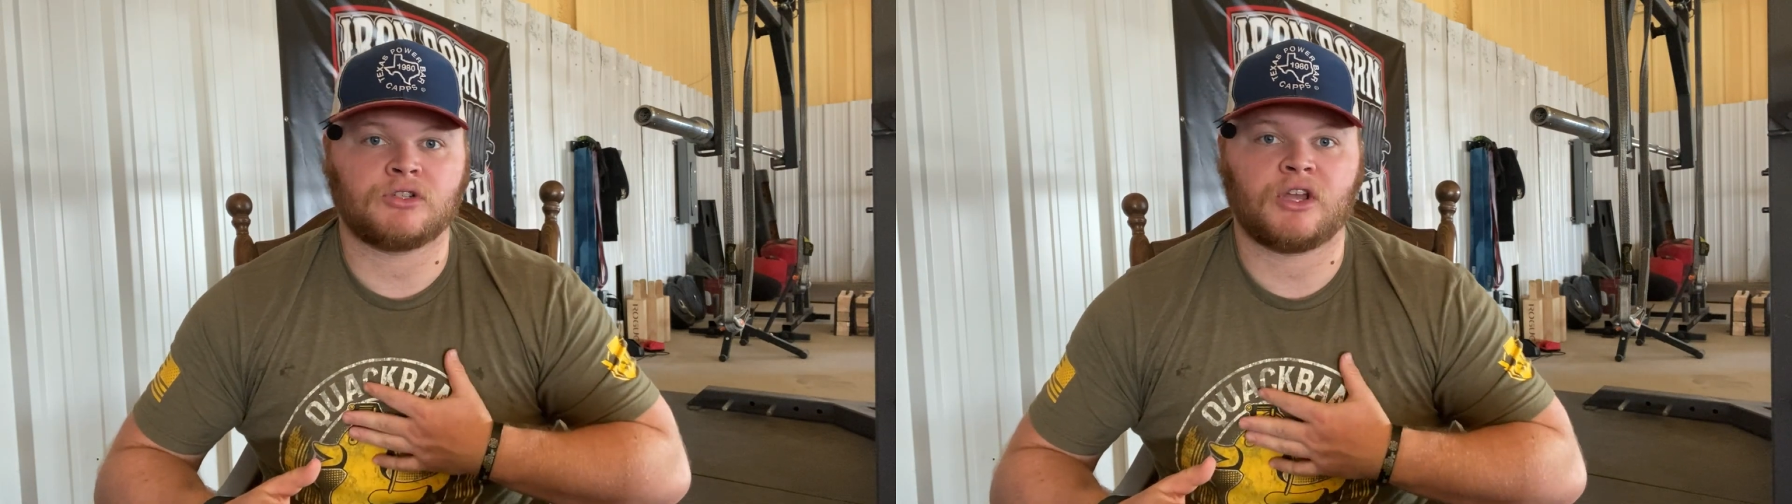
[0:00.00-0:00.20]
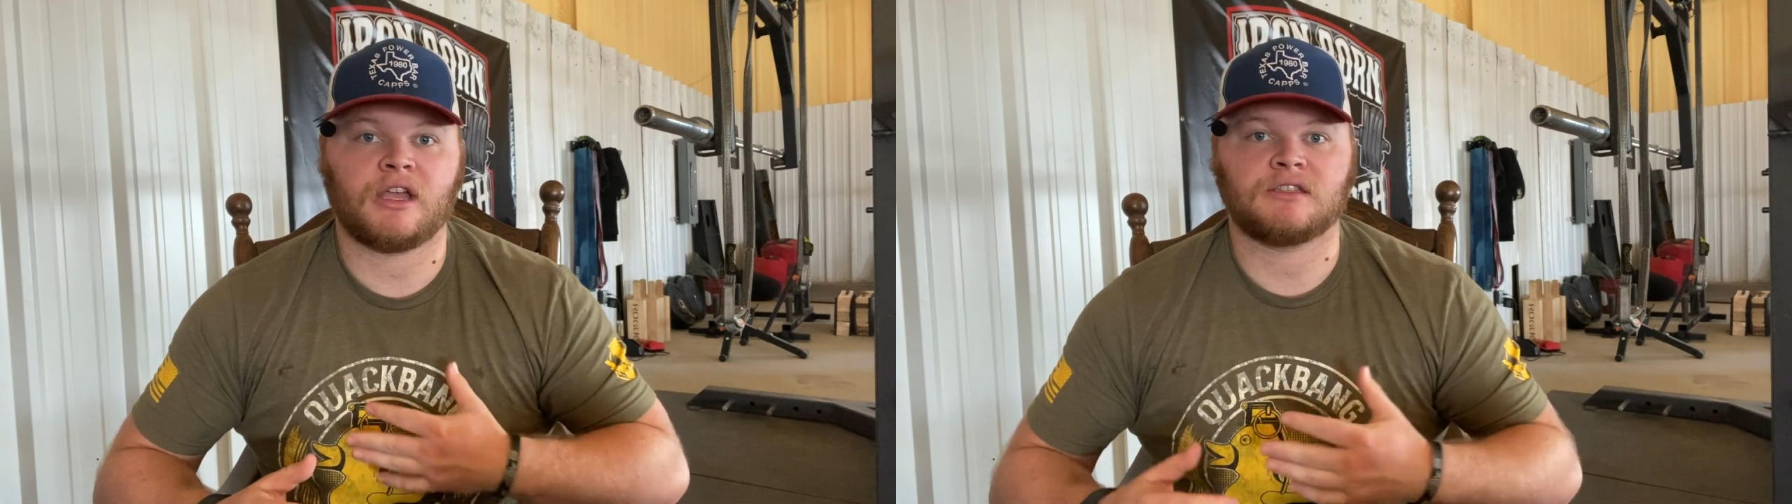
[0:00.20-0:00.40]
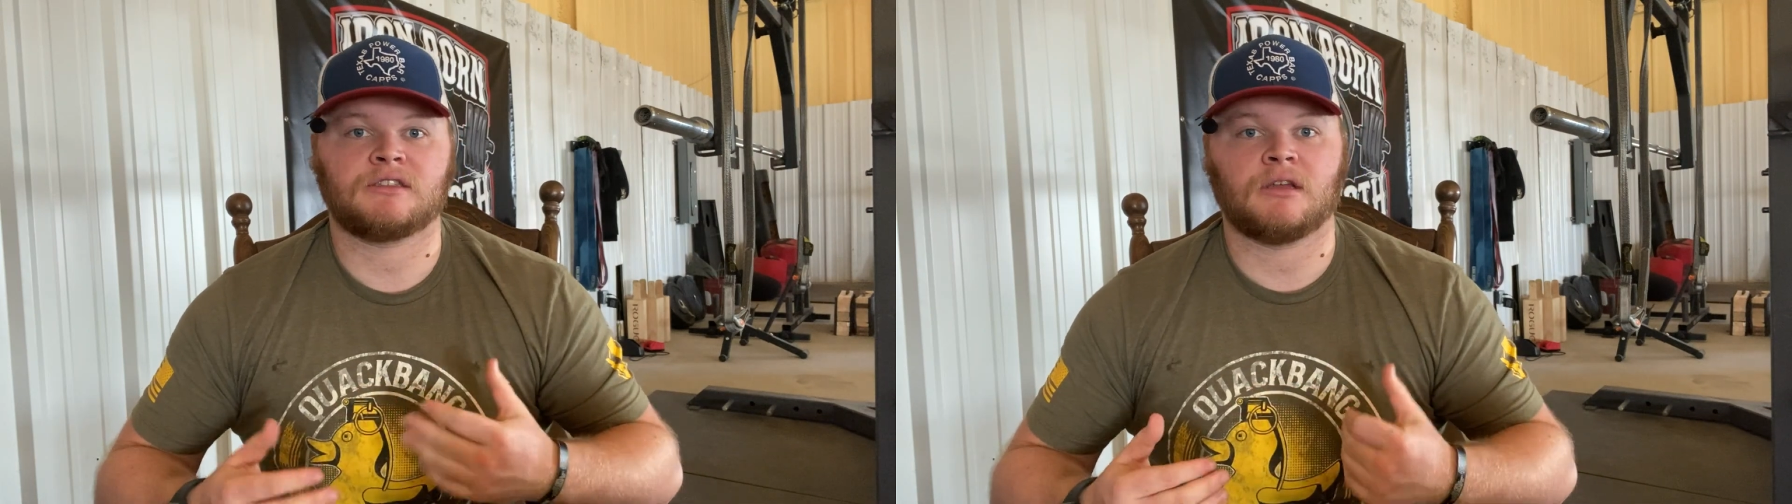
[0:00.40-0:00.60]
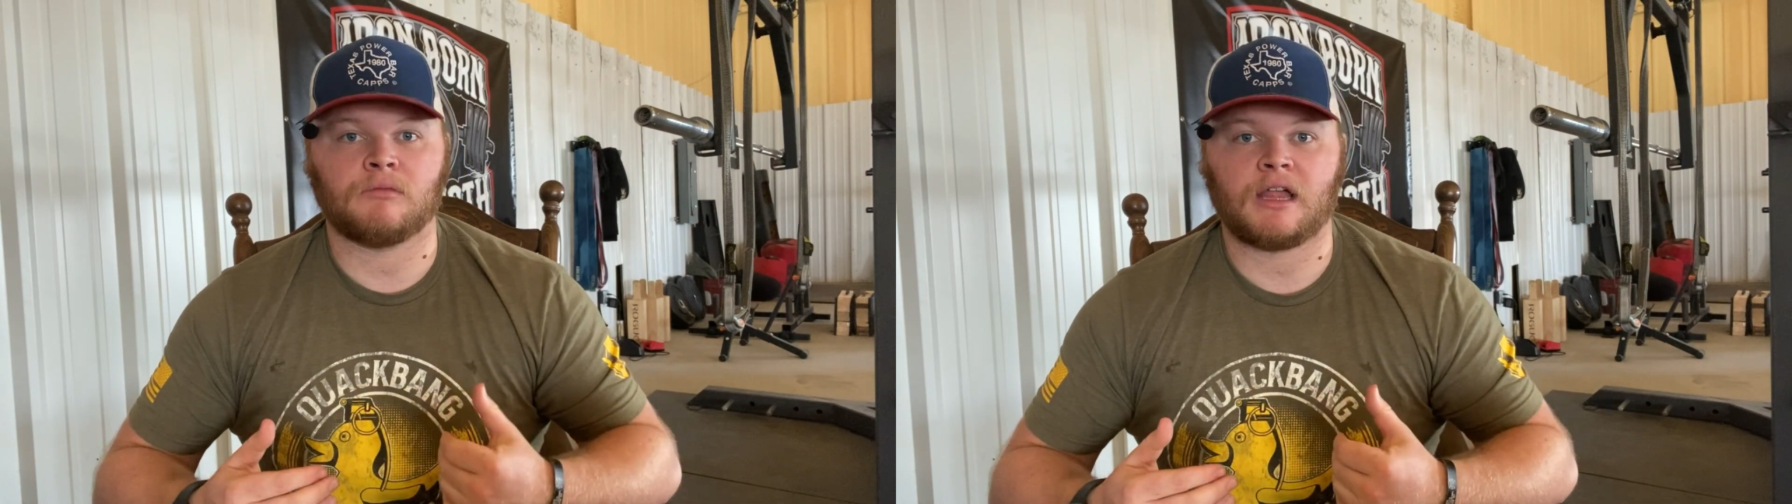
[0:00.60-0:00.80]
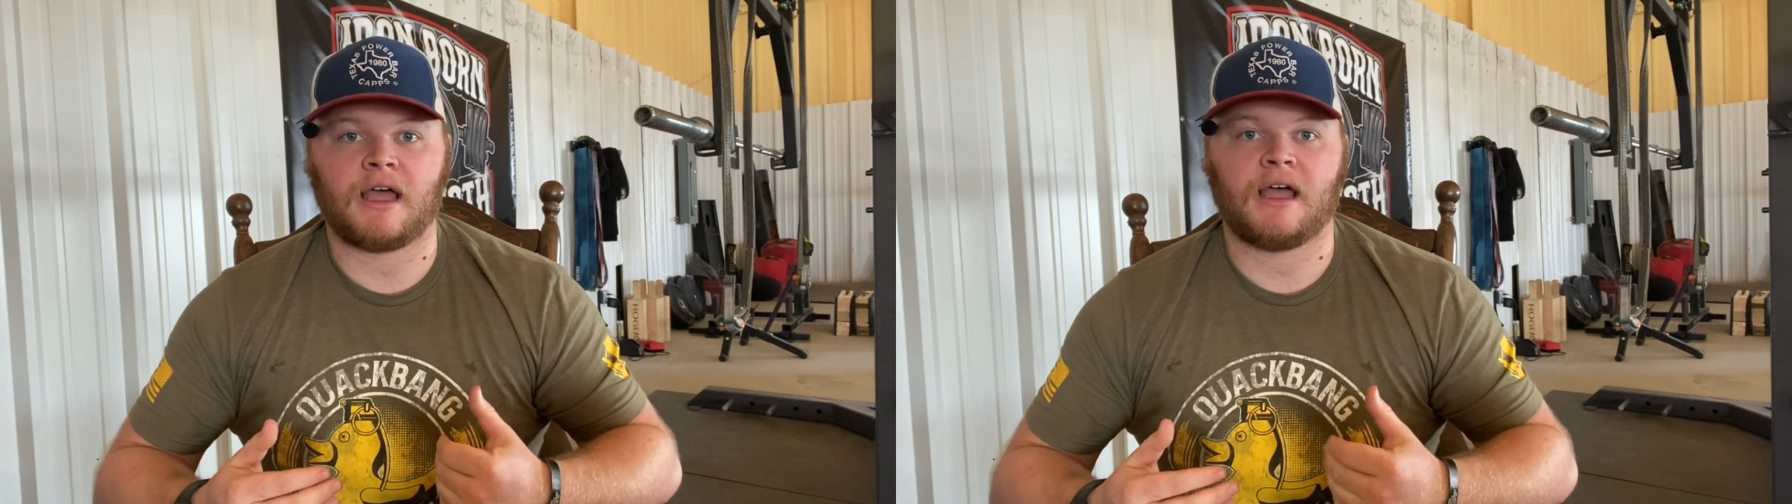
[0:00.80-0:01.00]
chest,
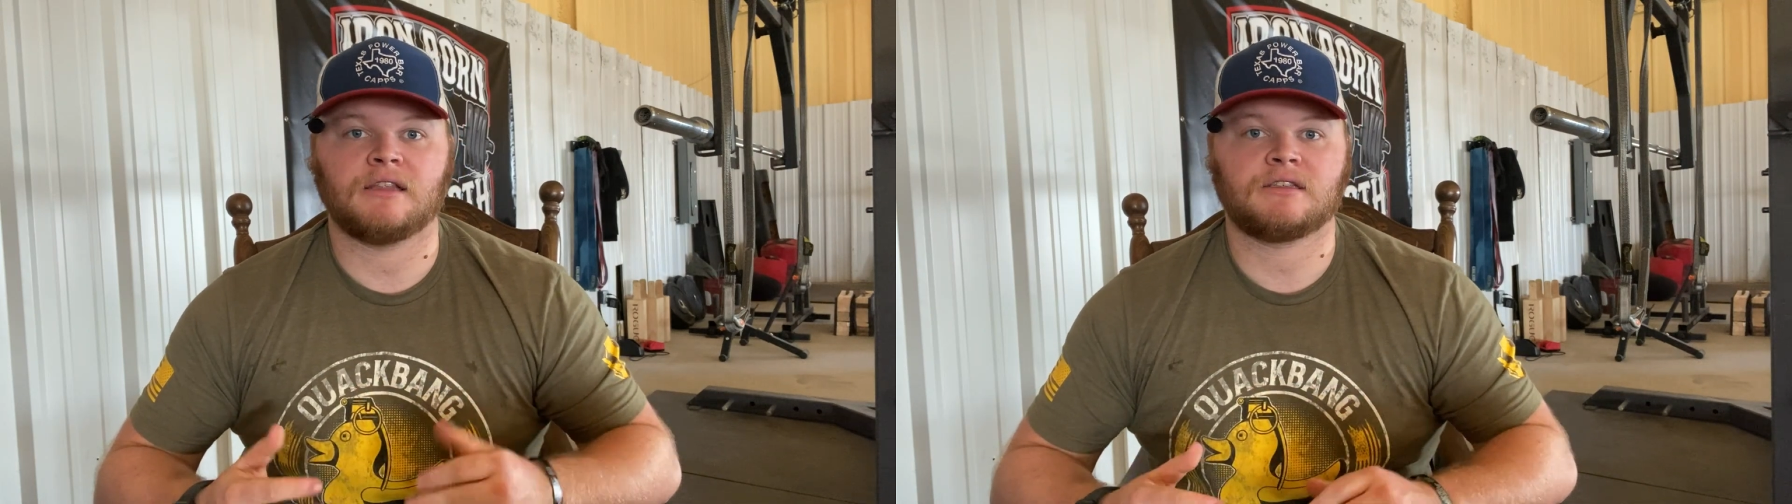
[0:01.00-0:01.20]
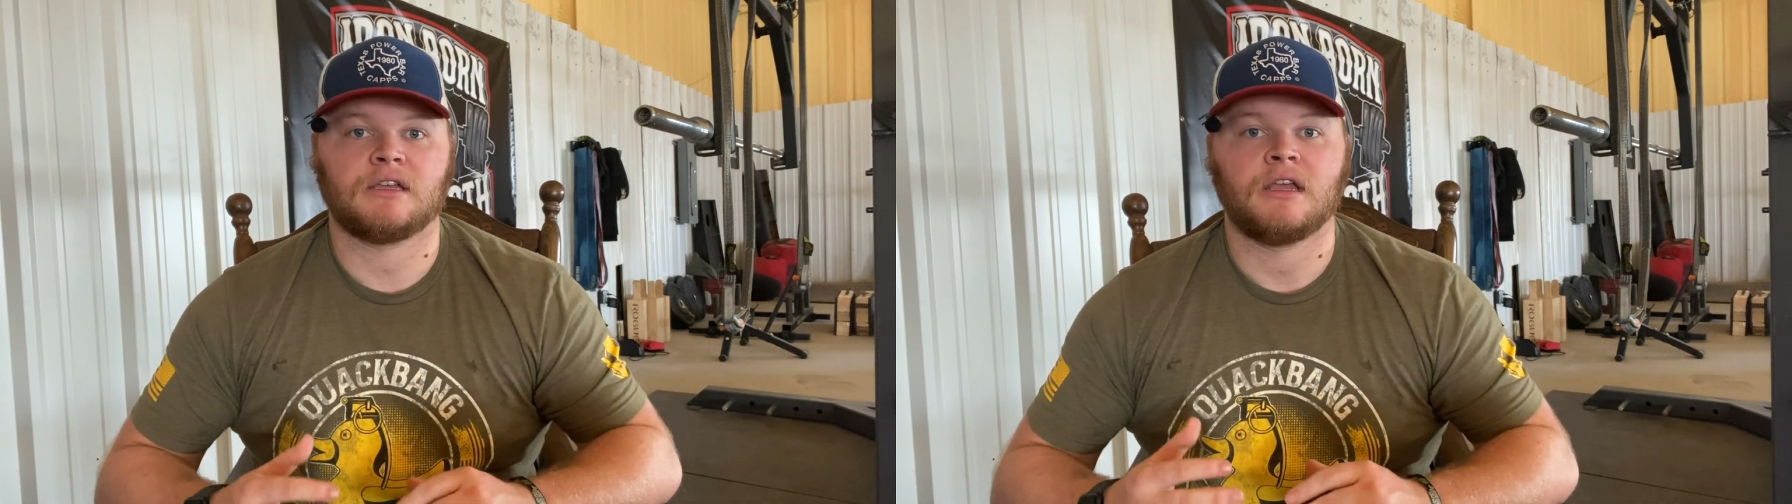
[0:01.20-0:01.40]
some lats